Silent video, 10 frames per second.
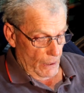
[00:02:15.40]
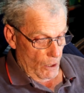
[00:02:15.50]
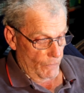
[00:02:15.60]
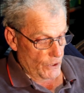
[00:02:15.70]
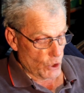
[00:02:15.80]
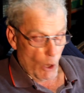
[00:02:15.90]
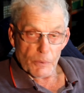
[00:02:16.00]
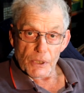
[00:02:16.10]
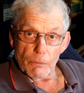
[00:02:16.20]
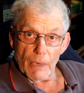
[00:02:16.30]
of the
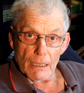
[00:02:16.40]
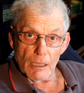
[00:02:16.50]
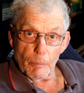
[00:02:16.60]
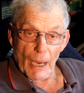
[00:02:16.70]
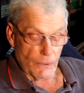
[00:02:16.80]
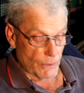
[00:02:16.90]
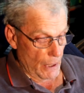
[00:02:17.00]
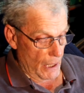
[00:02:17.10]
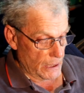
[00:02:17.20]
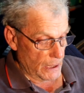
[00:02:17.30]
shops he regularly
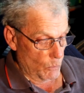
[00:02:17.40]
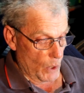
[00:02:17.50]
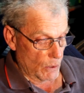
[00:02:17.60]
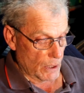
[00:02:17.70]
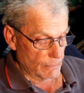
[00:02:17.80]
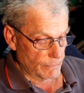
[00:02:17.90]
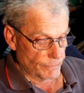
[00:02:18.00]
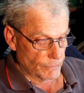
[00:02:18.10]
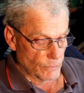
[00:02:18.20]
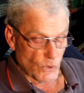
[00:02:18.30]
patronises in Welcome:
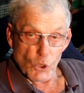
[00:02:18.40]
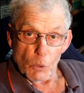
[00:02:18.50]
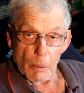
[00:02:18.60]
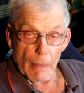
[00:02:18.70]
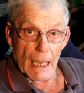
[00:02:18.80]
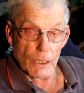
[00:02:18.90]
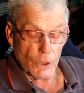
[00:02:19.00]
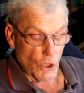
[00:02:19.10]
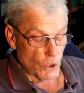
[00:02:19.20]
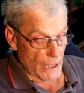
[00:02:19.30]

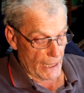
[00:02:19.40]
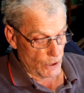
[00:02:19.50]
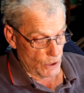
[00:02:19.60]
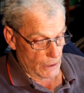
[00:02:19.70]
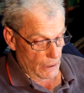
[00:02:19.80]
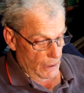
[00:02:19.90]
supermarket, newsagent,